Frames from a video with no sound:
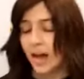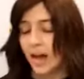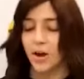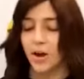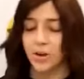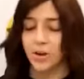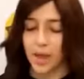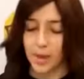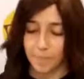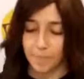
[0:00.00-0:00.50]

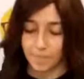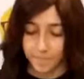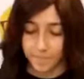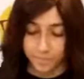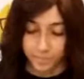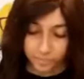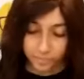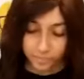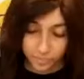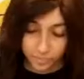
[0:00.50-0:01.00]
Okay.
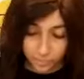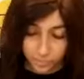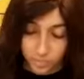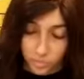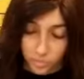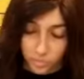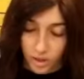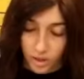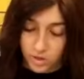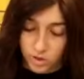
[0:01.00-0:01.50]

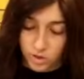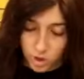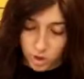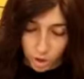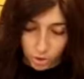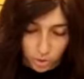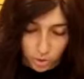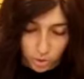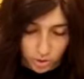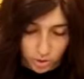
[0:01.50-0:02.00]
So
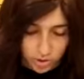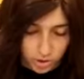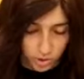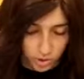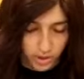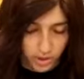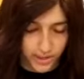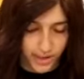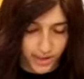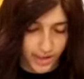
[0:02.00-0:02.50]
you can
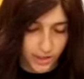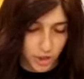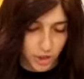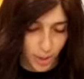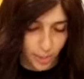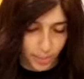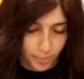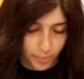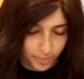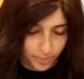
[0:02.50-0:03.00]
totally catch
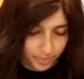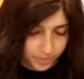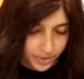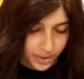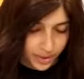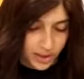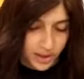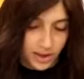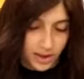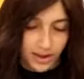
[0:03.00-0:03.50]
up.
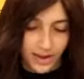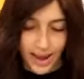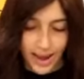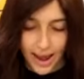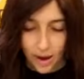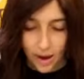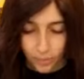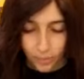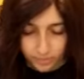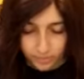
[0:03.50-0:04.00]

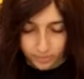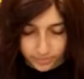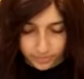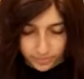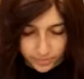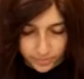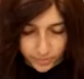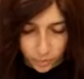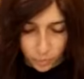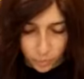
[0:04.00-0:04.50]
Now,
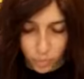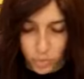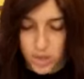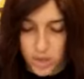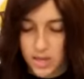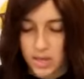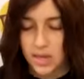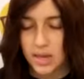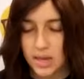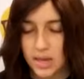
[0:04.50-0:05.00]

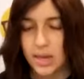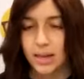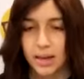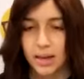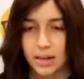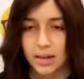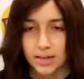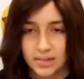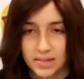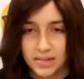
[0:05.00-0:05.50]
we
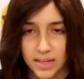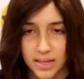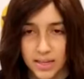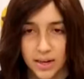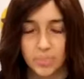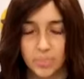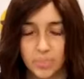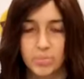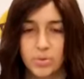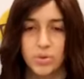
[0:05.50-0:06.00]
did
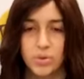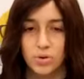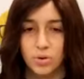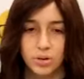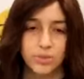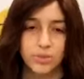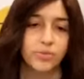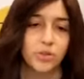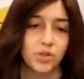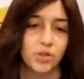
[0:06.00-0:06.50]
a
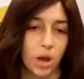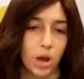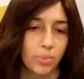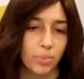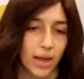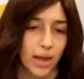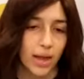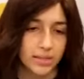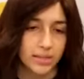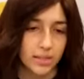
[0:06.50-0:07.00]
beautiful job
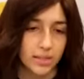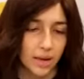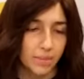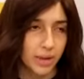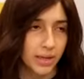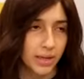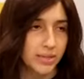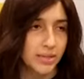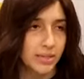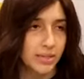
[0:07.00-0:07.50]
last time
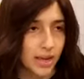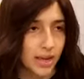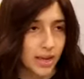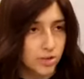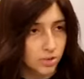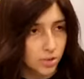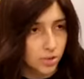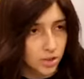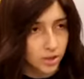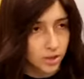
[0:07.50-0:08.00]
at
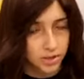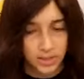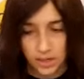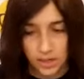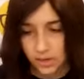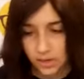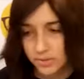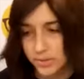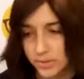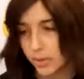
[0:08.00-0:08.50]
scheduling
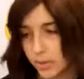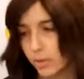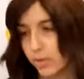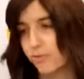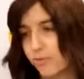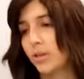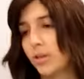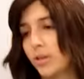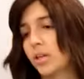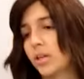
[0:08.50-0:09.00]
ourselves that we
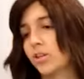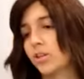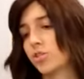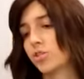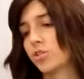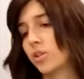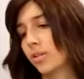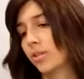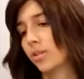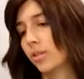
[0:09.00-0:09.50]
finished
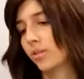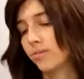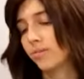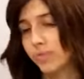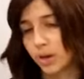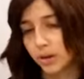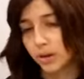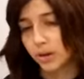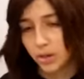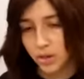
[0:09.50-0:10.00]
the
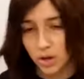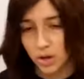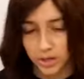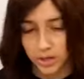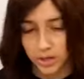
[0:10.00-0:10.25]
very long